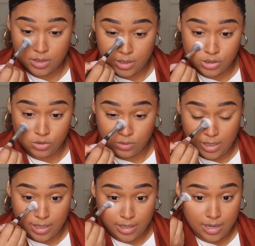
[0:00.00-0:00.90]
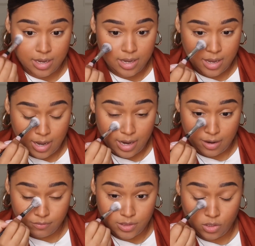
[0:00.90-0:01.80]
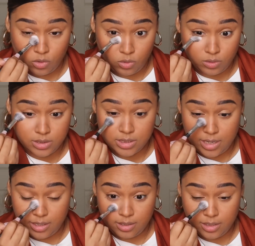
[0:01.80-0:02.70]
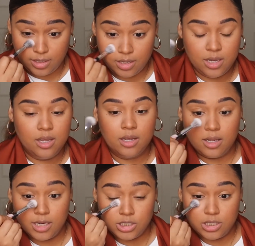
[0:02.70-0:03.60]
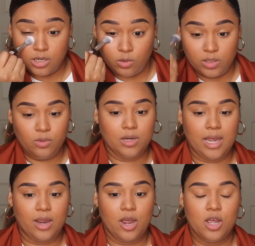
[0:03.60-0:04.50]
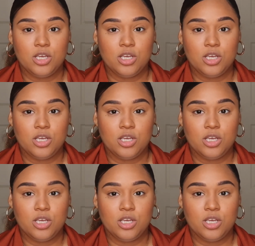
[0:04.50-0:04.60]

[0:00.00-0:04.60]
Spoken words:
did you like have the whole entire like collection and only would like